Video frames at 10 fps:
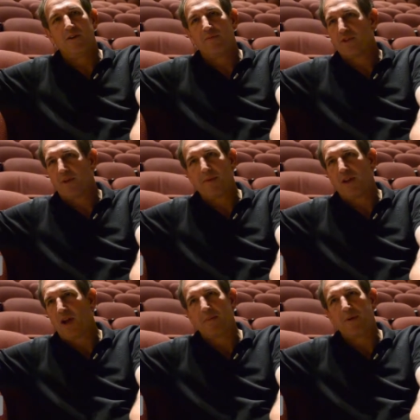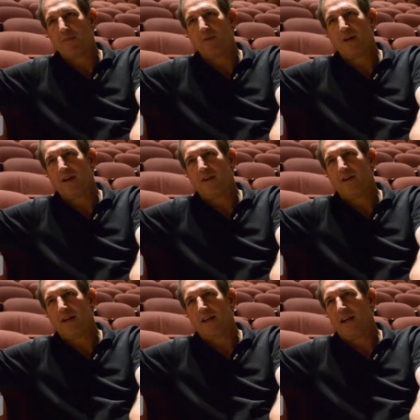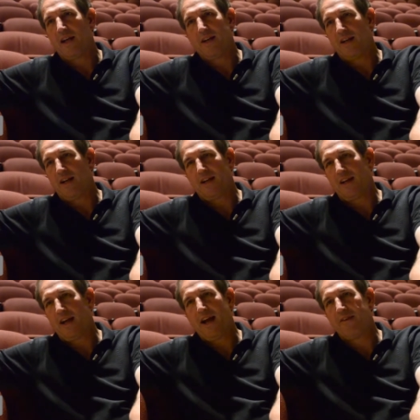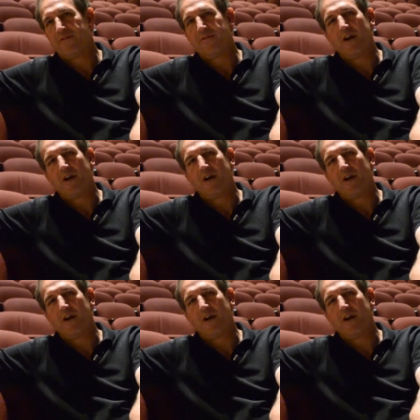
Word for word: Hope there's going to be a lot of people here, and it can it can have